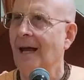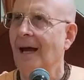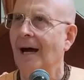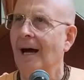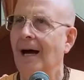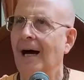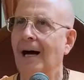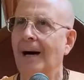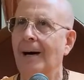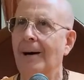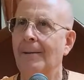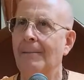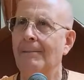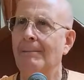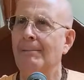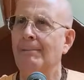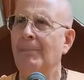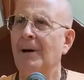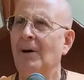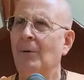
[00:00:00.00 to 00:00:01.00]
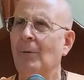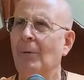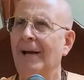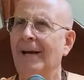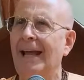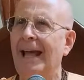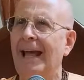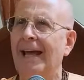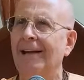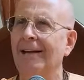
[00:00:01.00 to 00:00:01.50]
But
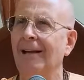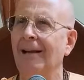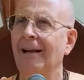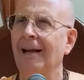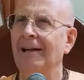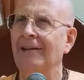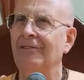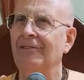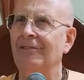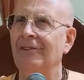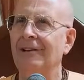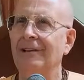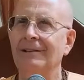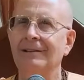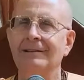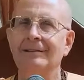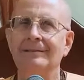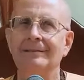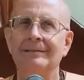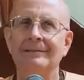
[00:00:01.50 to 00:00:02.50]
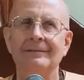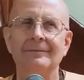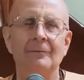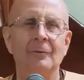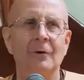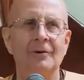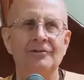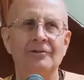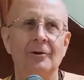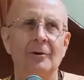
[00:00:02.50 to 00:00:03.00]
when analyzing
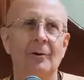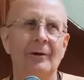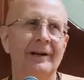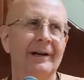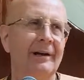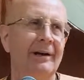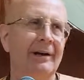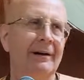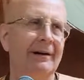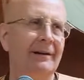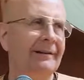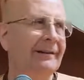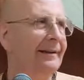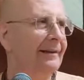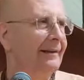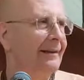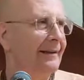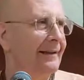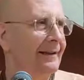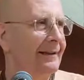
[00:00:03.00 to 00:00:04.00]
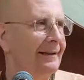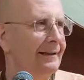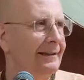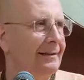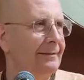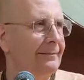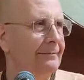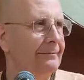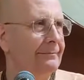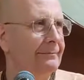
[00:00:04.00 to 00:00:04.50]
what's going on in
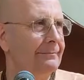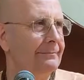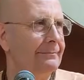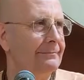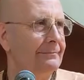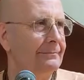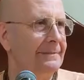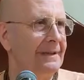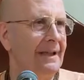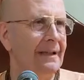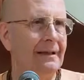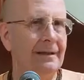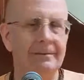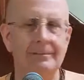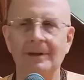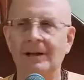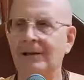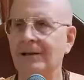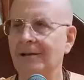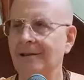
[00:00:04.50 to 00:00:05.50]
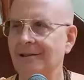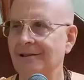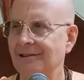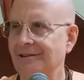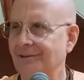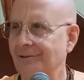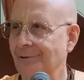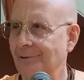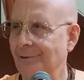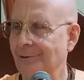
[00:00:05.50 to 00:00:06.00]
the
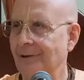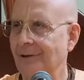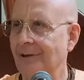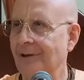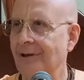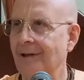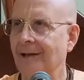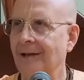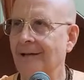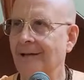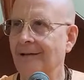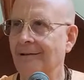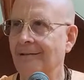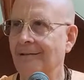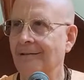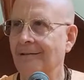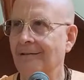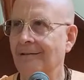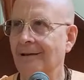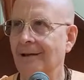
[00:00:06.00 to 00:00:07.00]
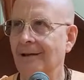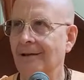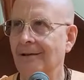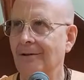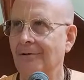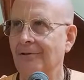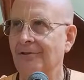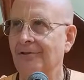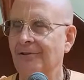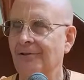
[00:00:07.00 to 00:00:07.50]
Mahabharata or in
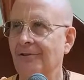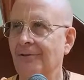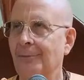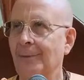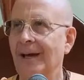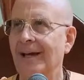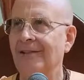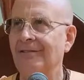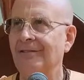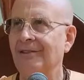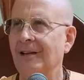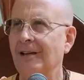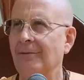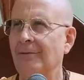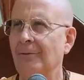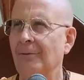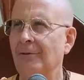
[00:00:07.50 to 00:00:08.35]
Krishna's pastimes, we